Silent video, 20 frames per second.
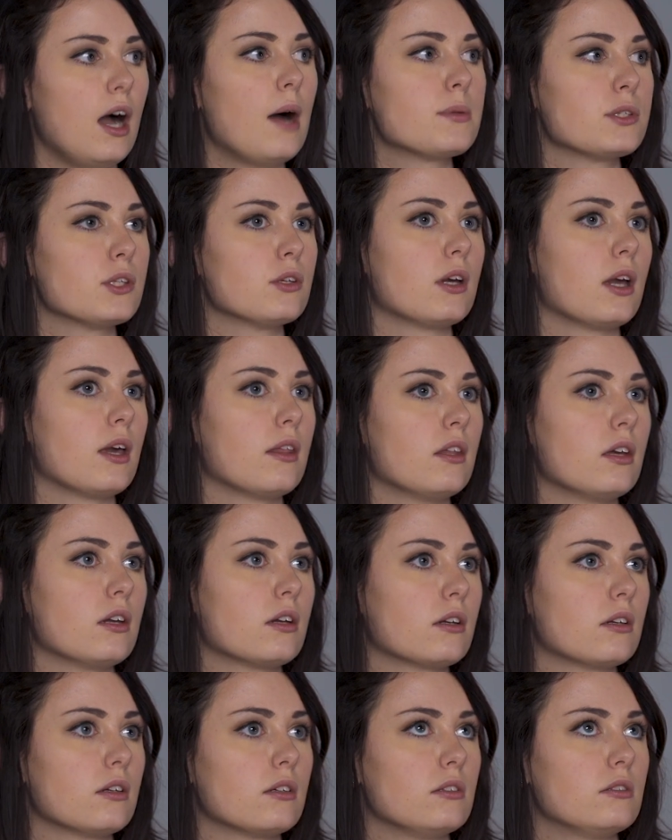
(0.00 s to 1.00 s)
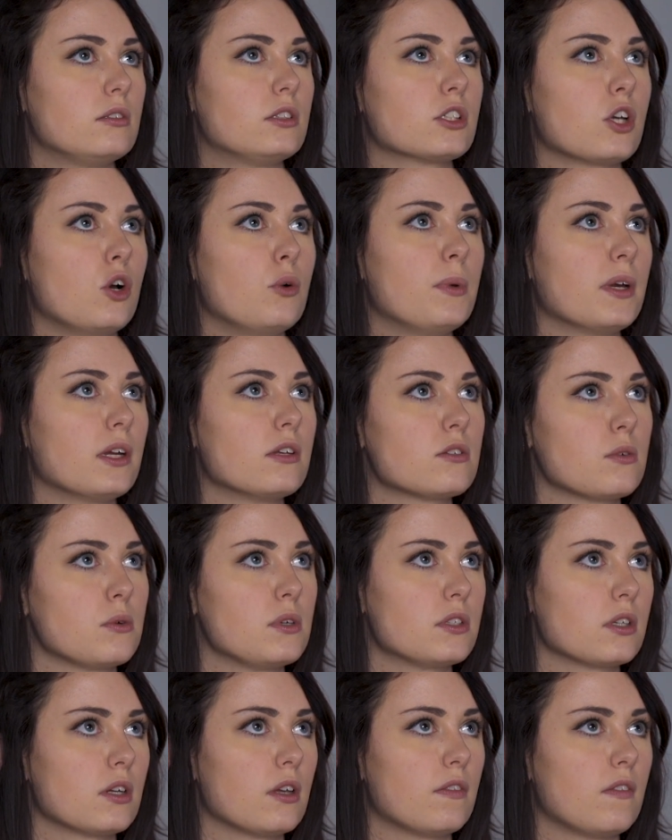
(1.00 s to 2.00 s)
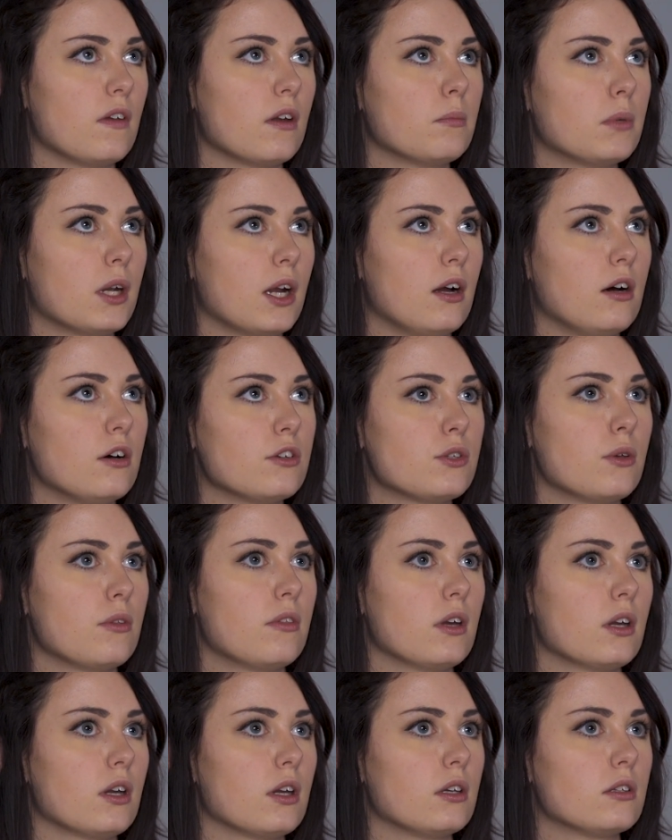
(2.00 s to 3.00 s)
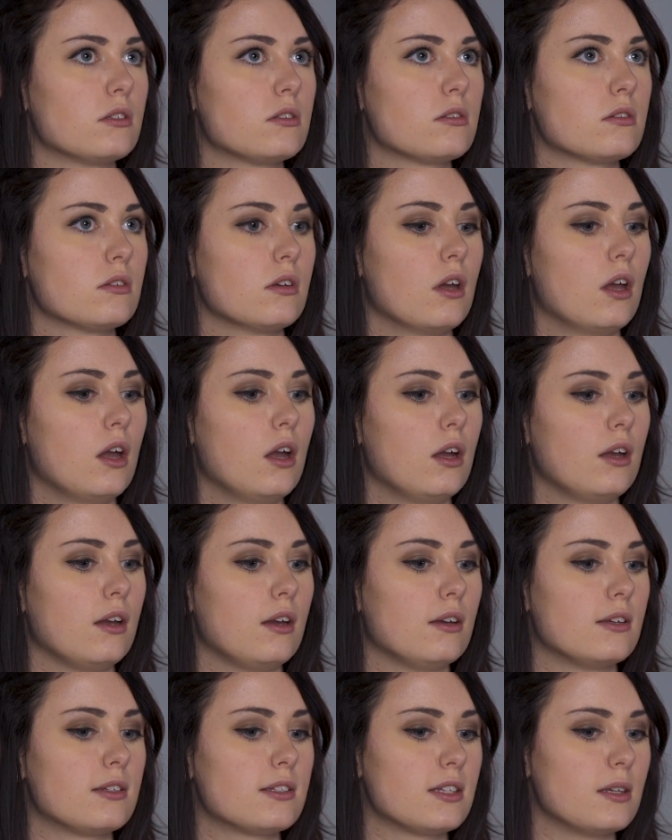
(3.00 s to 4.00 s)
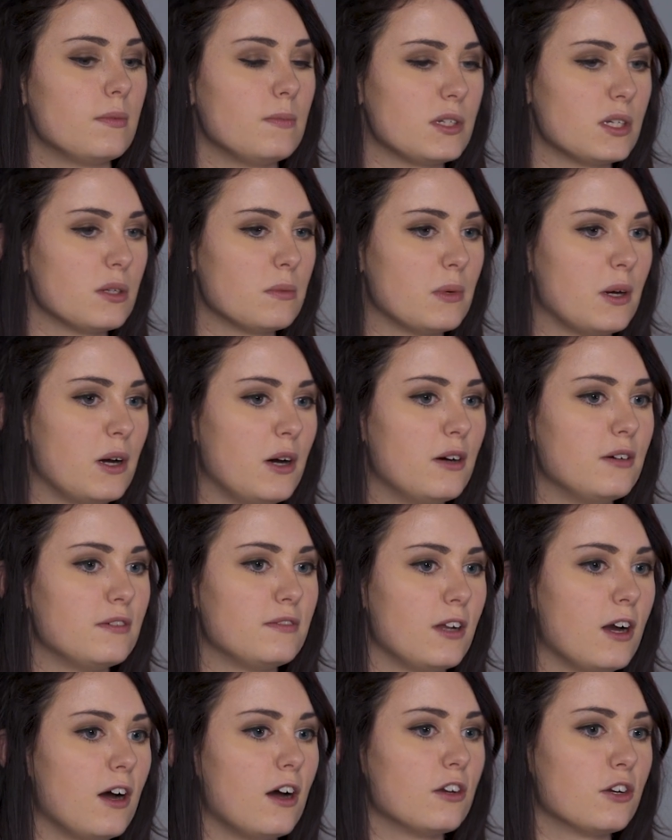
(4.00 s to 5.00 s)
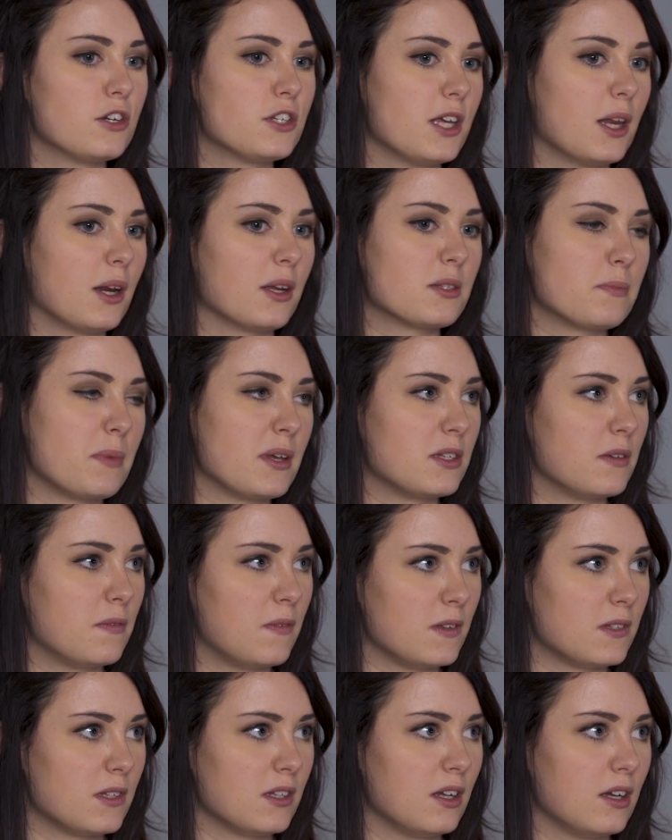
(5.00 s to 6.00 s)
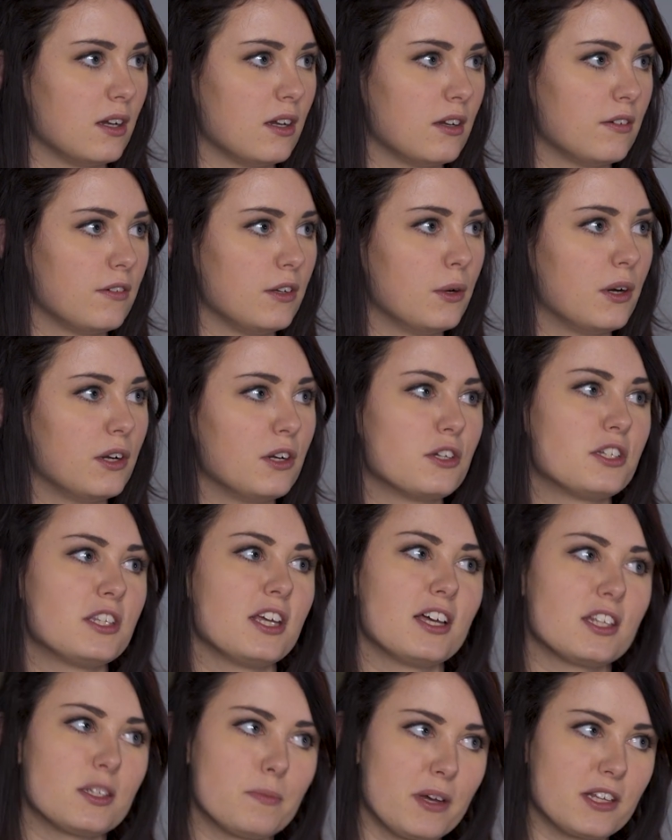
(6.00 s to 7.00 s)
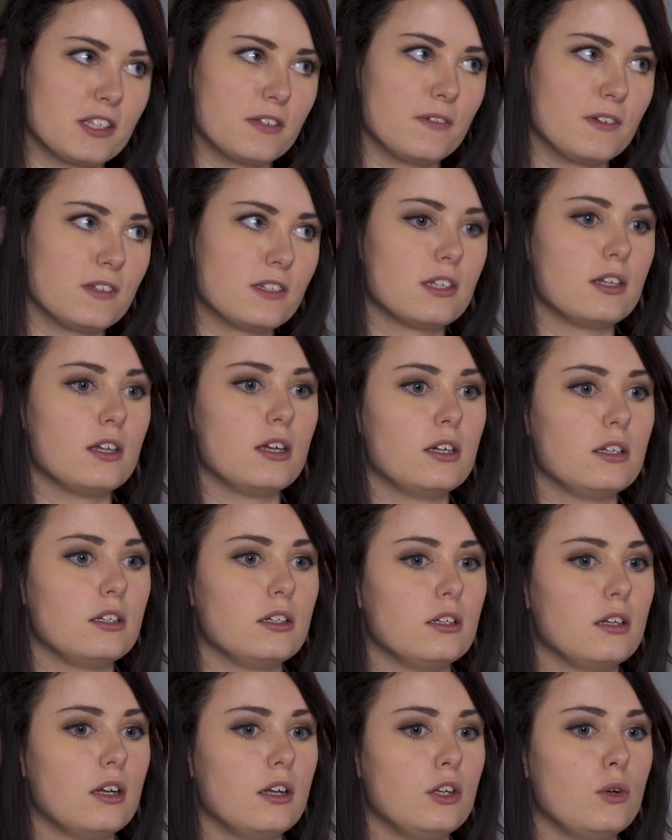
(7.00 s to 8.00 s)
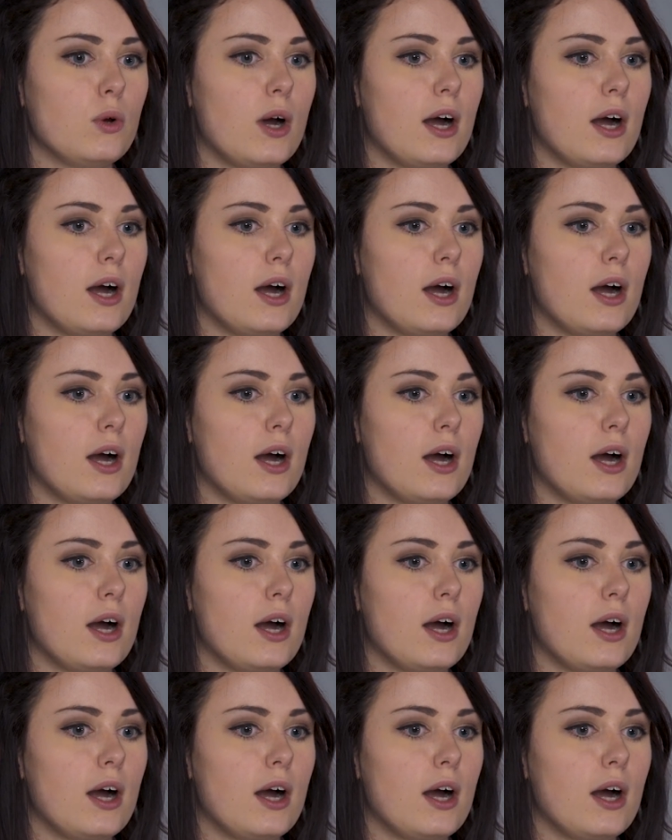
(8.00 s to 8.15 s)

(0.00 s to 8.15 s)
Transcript: Yeah, absolutely. I think scoping is always a good thing, but I also think it's a symptom of not understanding specificity. If you understand specificity and, and you